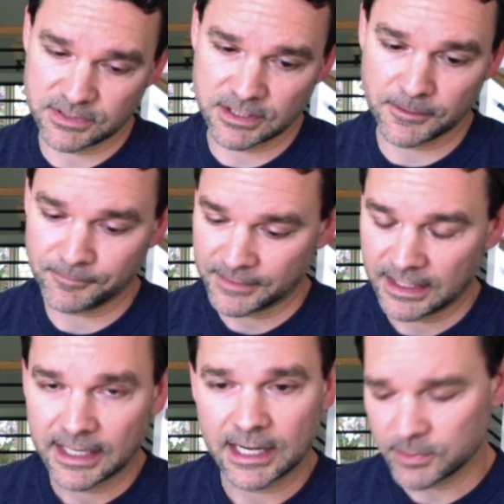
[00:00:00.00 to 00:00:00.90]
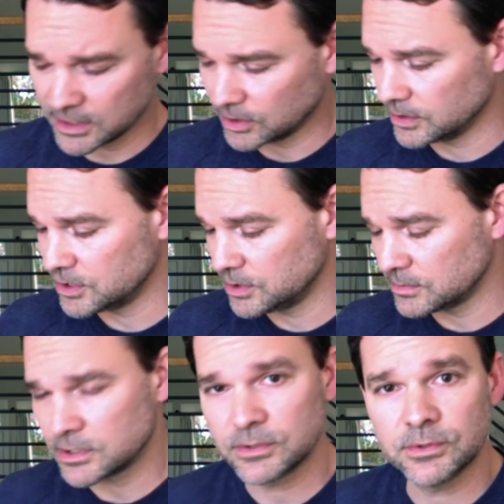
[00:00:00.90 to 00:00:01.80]
So I would encourage
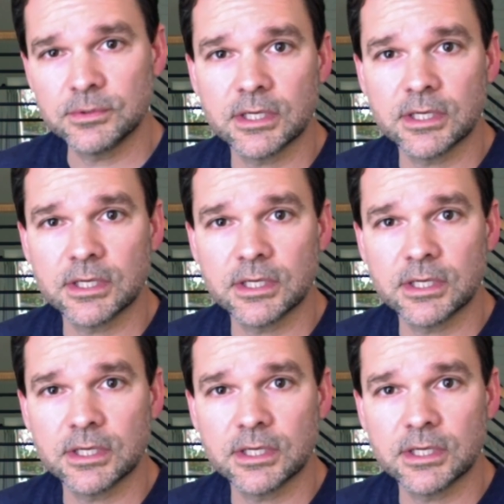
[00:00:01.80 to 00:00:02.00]
you to